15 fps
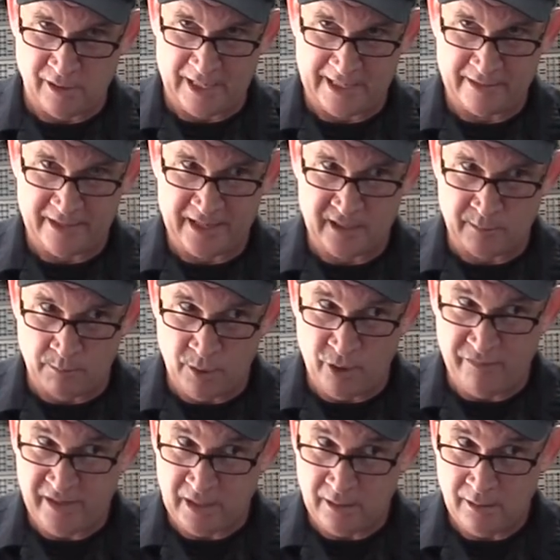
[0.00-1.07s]
like things
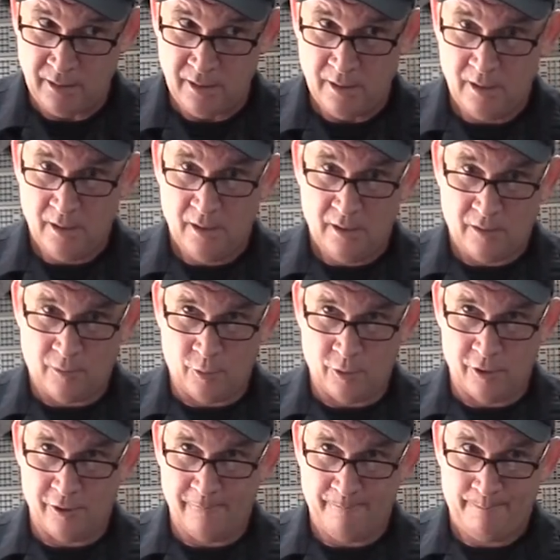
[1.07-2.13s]
moving
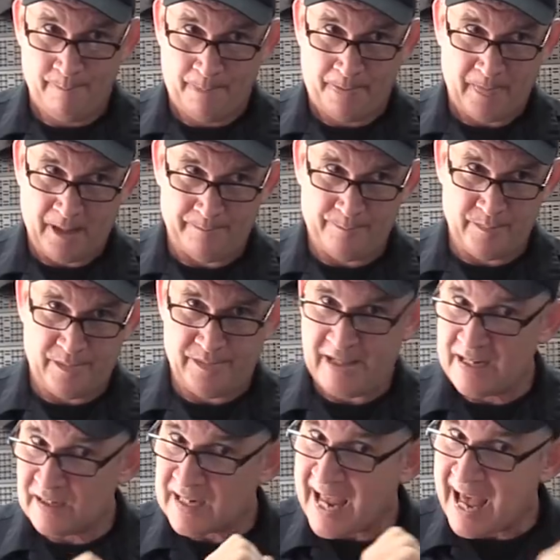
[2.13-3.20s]
or
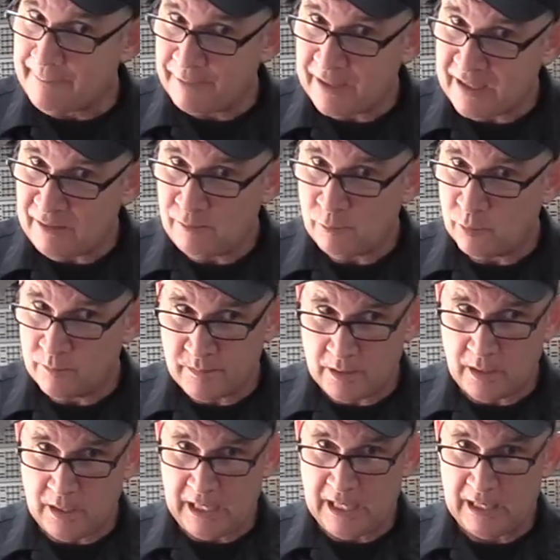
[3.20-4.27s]
things happening.
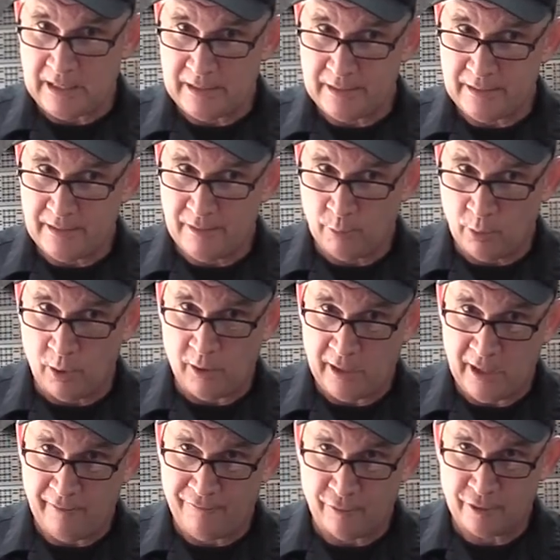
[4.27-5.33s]
And the Royal
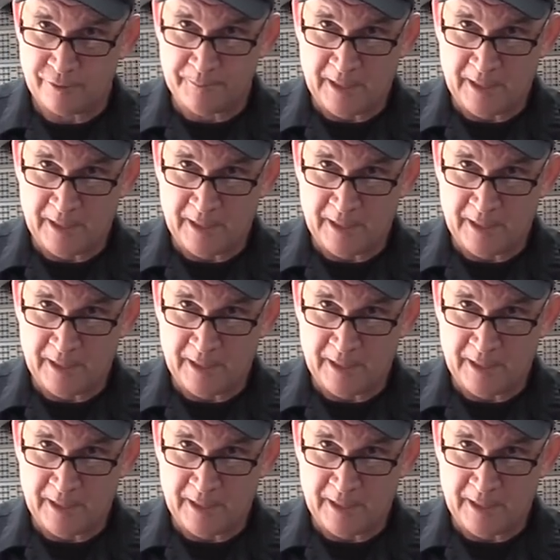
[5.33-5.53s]
Air Force